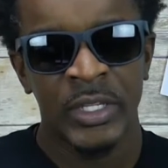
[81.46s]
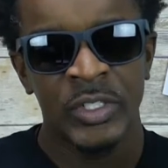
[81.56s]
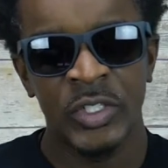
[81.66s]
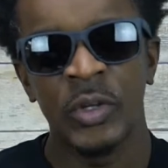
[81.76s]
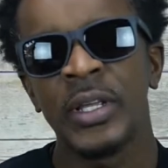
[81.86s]

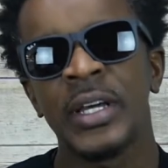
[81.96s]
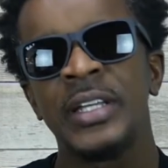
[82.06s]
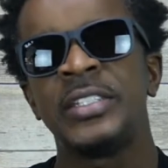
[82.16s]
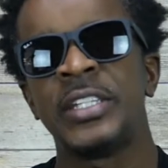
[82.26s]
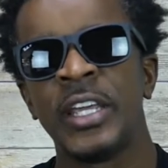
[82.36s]
Student
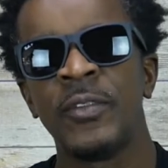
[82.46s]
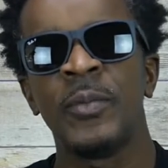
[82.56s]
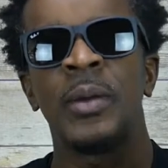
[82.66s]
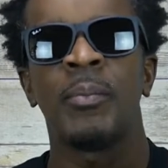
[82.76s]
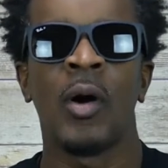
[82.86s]

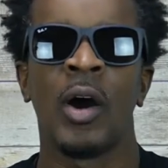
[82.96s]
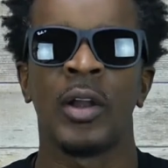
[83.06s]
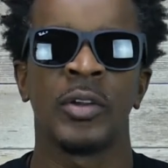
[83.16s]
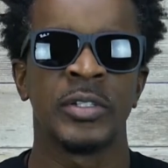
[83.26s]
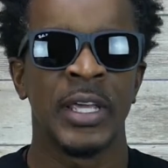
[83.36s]
Achievement
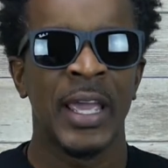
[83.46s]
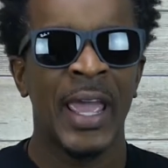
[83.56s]
Partners